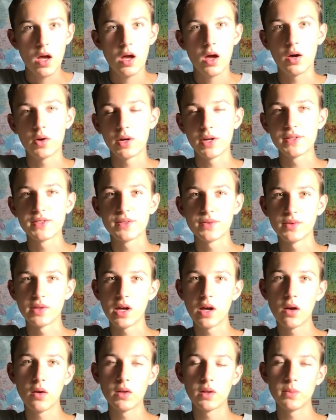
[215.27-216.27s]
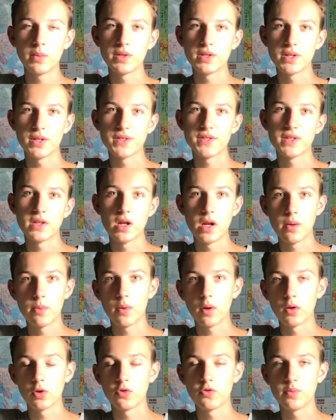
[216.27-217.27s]
Alright, so now let me just set up
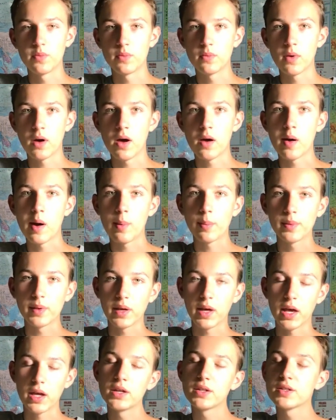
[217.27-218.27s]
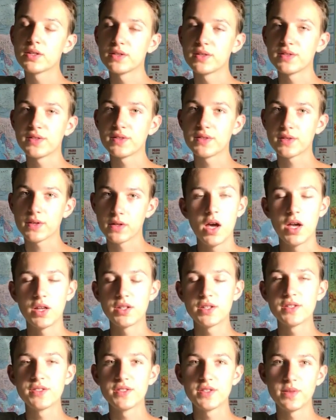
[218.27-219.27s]
all of my applications and
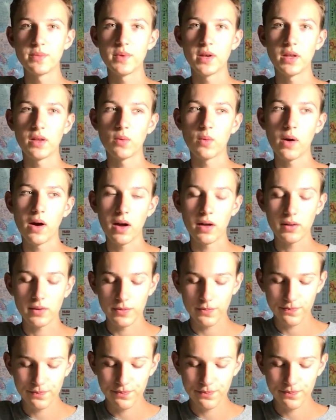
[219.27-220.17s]
just see me in a while.